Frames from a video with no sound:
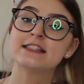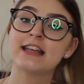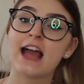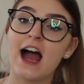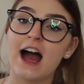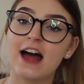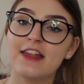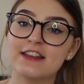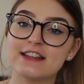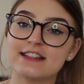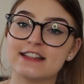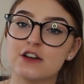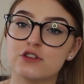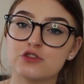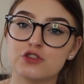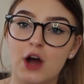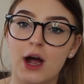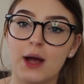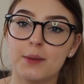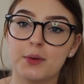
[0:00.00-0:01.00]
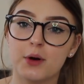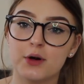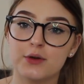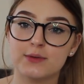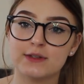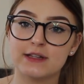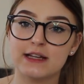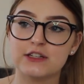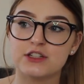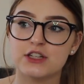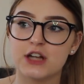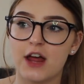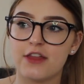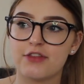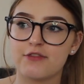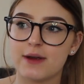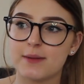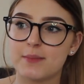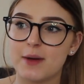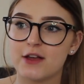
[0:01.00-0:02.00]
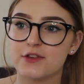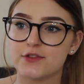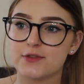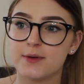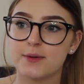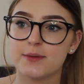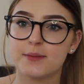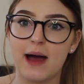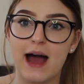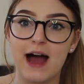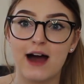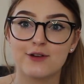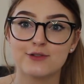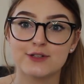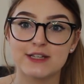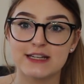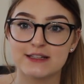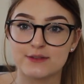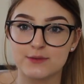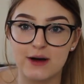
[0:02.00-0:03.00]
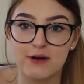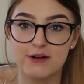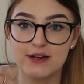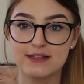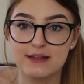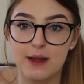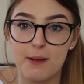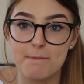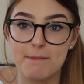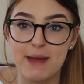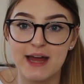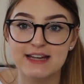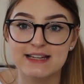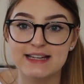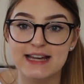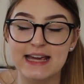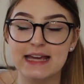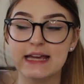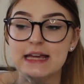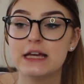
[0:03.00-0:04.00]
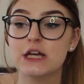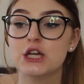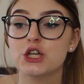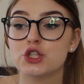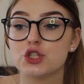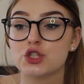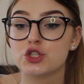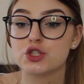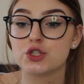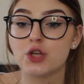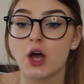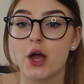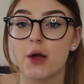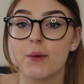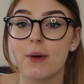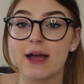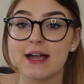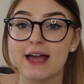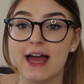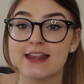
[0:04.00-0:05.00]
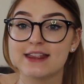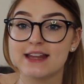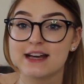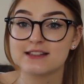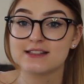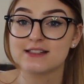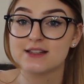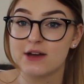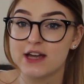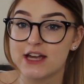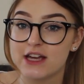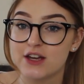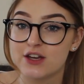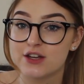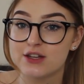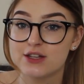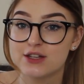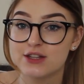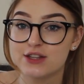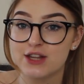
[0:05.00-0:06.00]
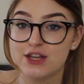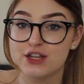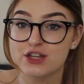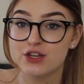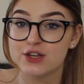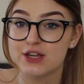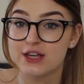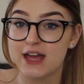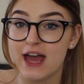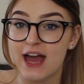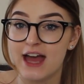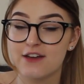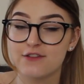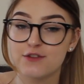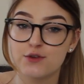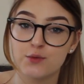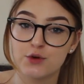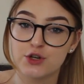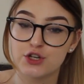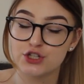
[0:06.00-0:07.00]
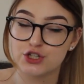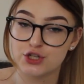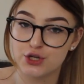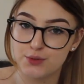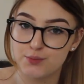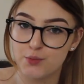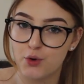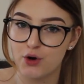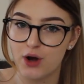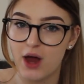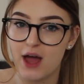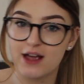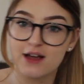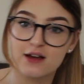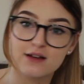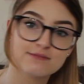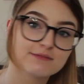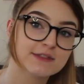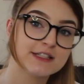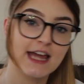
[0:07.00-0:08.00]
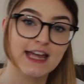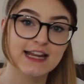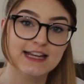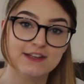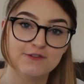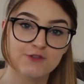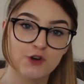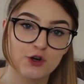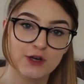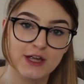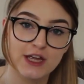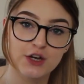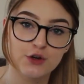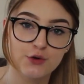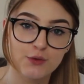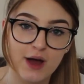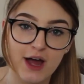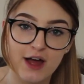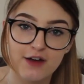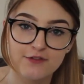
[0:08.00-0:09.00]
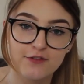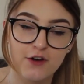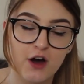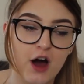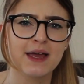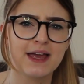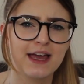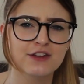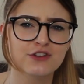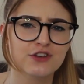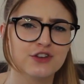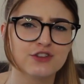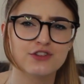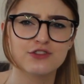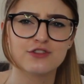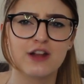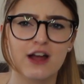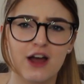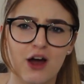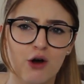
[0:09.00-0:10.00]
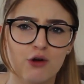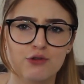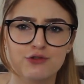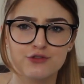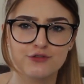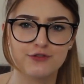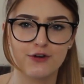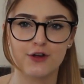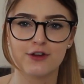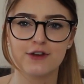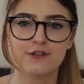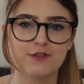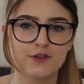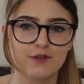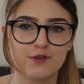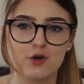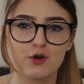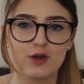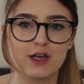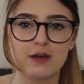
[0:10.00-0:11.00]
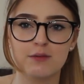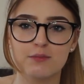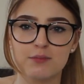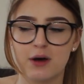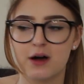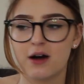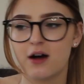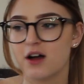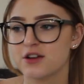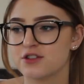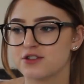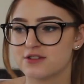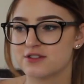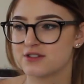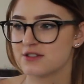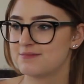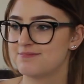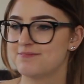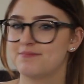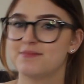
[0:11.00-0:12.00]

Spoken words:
So yeah, and this little tripod was literally like £3 from Aldi as well, and it's like bendy. So again, that's something that you could get if you want to do more like daily vlogging or whatever. Again, you can just like hold your phone if you're vlogging, but I just